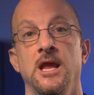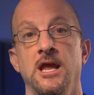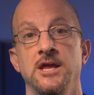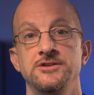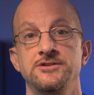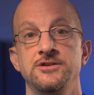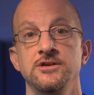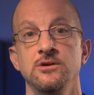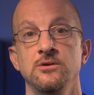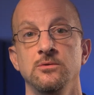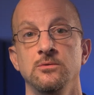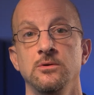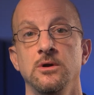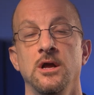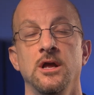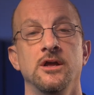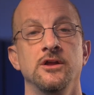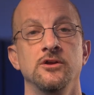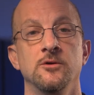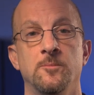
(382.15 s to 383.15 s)
and two,
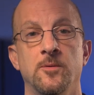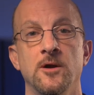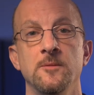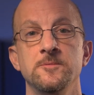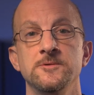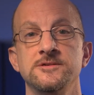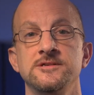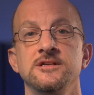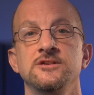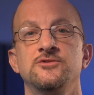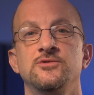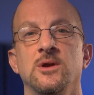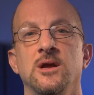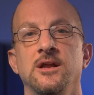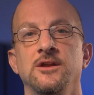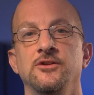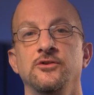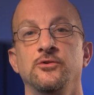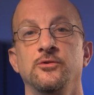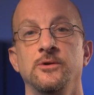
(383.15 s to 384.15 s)
you're purposely
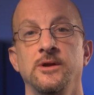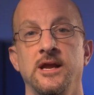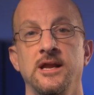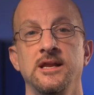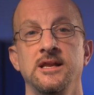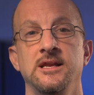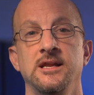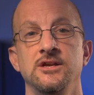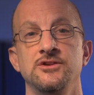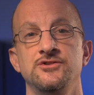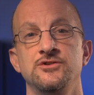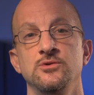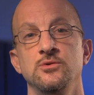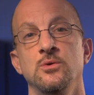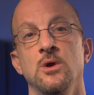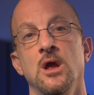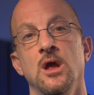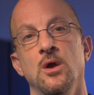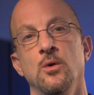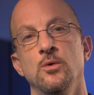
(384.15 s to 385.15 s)
trying to create an issue